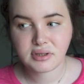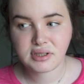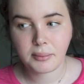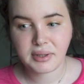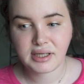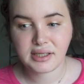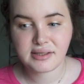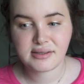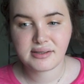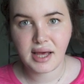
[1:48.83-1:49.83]
something
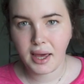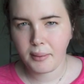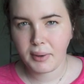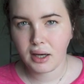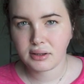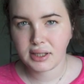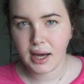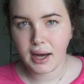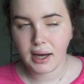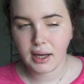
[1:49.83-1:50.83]
to say about
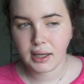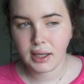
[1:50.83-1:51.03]
that.